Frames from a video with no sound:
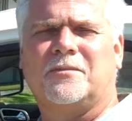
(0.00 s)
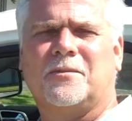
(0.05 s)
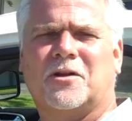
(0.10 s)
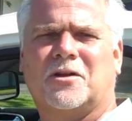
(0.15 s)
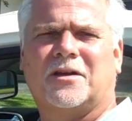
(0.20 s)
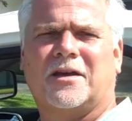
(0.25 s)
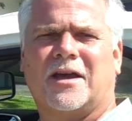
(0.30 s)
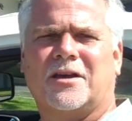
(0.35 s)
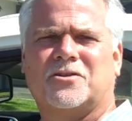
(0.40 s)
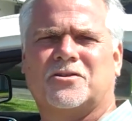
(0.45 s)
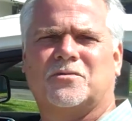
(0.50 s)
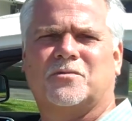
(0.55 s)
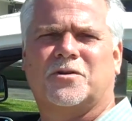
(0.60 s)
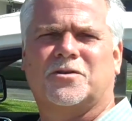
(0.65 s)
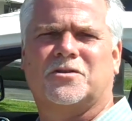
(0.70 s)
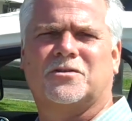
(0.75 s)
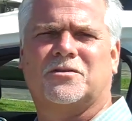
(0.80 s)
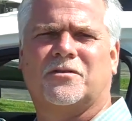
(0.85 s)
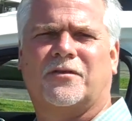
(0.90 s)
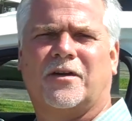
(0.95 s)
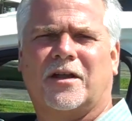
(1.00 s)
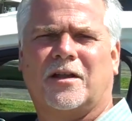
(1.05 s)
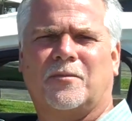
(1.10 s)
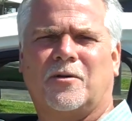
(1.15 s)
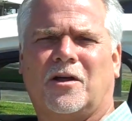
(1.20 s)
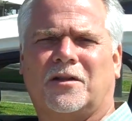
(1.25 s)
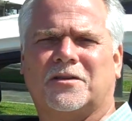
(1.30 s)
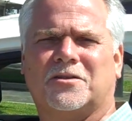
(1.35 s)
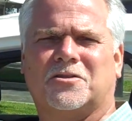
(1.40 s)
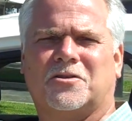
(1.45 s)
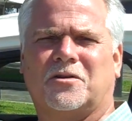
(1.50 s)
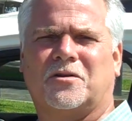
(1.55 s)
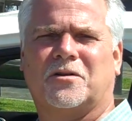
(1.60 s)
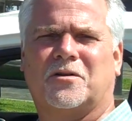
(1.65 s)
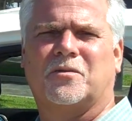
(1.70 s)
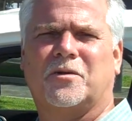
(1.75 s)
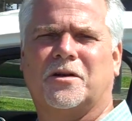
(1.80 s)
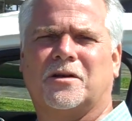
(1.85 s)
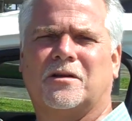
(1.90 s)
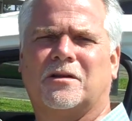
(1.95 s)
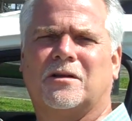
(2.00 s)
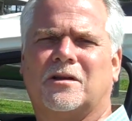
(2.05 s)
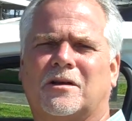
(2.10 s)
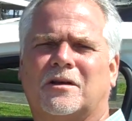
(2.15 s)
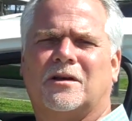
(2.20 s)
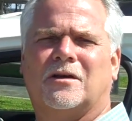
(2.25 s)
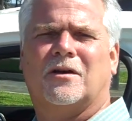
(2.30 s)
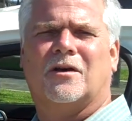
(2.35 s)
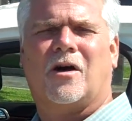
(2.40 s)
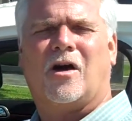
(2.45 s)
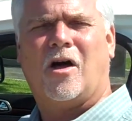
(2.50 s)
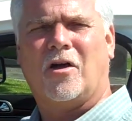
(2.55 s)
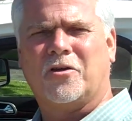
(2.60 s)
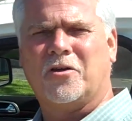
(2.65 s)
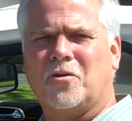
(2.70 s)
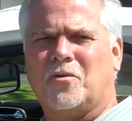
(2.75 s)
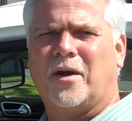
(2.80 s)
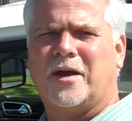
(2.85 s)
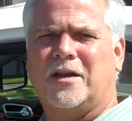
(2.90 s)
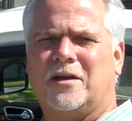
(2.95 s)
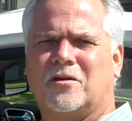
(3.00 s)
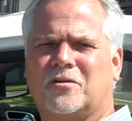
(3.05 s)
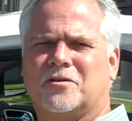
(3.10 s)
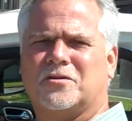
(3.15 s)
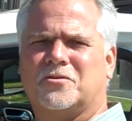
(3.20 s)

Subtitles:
communication, which is available on the steering wheel. All your radio